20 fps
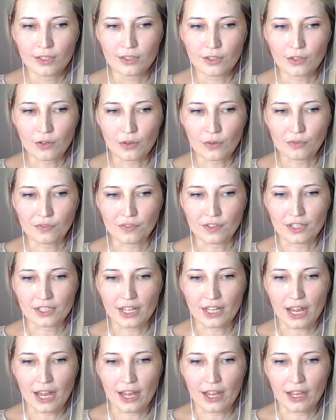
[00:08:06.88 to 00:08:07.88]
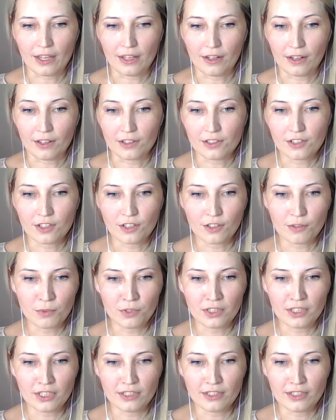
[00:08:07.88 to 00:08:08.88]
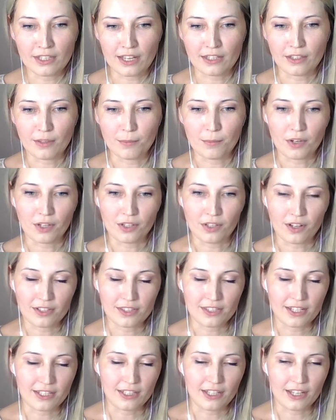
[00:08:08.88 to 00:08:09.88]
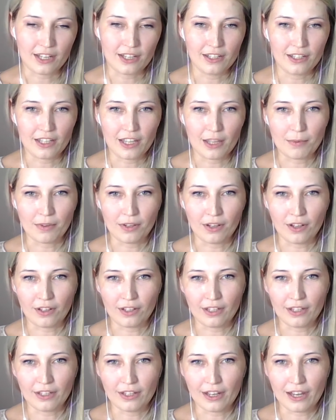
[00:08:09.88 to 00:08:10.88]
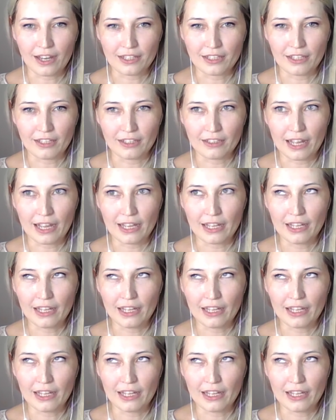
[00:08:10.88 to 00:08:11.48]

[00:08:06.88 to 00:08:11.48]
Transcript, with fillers: So first I launched a community, then the products idea came along. I think